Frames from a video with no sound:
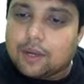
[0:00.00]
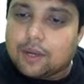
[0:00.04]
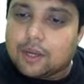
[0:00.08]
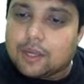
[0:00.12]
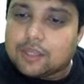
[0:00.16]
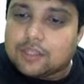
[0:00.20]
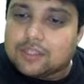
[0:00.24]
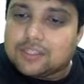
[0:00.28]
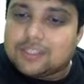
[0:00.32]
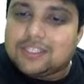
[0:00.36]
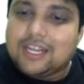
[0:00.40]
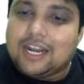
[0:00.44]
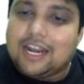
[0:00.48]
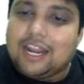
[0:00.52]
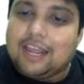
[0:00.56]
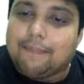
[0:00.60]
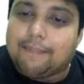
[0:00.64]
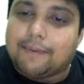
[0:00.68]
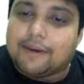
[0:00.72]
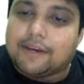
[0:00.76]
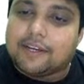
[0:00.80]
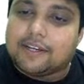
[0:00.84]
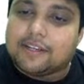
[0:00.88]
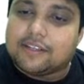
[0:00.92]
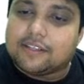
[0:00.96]

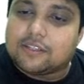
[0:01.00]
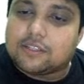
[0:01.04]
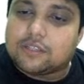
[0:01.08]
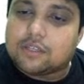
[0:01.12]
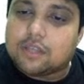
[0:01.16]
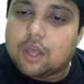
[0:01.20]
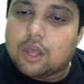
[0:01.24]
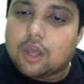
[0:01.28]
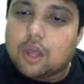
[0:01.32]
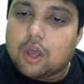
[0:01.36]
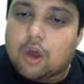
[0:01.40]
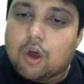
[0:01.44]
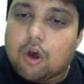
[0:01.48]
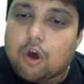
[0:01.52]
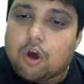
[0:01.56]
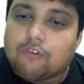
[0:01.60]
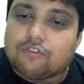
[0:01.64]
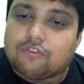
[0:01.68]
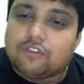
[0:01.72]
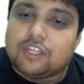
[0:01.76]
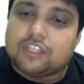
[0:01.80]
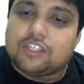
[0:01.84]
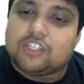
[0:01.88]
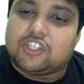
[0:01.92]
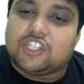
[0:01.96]
syllabus of
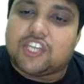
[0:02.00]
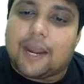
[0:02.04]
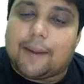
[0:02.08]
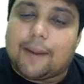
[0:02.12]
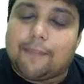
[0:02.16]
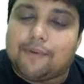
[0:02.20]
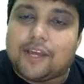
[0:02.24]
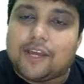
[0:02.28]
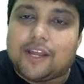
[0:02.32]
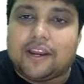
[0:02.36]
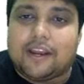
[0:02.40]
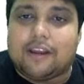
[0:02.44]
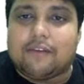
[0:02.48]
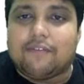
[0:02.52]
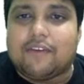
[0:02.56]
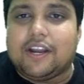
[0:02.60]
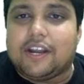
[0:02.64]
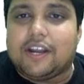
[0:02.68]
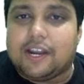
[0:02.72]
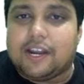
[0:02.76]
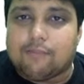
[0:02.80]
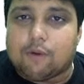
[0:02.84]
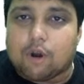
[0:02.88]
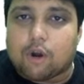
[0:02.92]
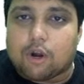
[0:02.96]
this chapter
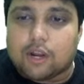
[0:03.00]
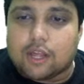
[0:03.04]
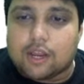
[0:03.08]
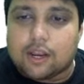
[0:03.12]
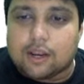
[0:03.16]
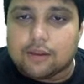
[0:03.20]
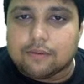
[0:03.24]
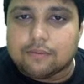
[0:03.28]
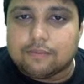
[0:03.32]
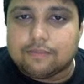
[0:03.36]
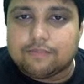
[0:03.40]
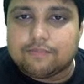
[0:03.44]
inventory model.